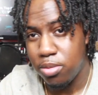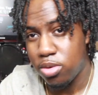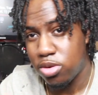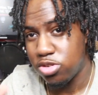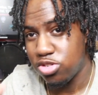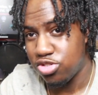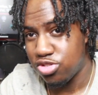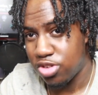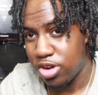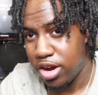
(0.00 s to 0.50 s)
more
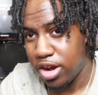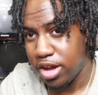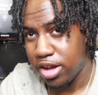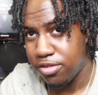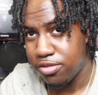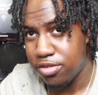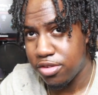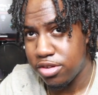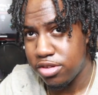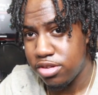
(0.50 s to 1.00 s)
dry
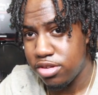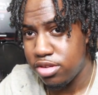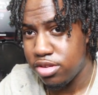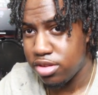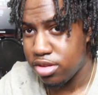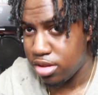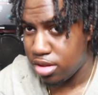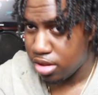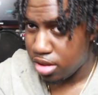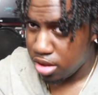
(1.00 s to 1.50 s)
first,
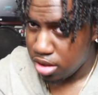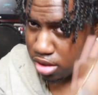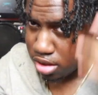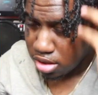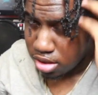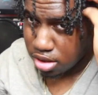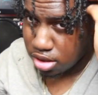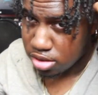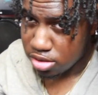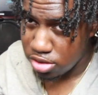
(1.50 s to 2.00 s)

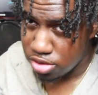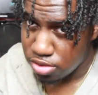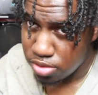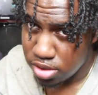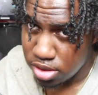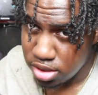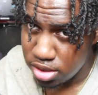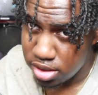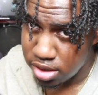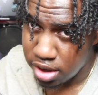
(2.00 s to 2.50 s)
because it's
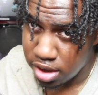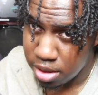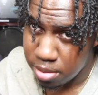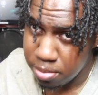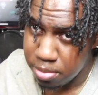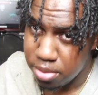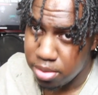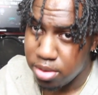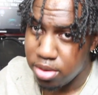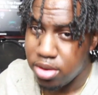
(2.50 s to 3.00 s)
really
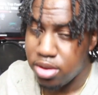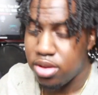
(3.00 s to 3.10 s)
damp.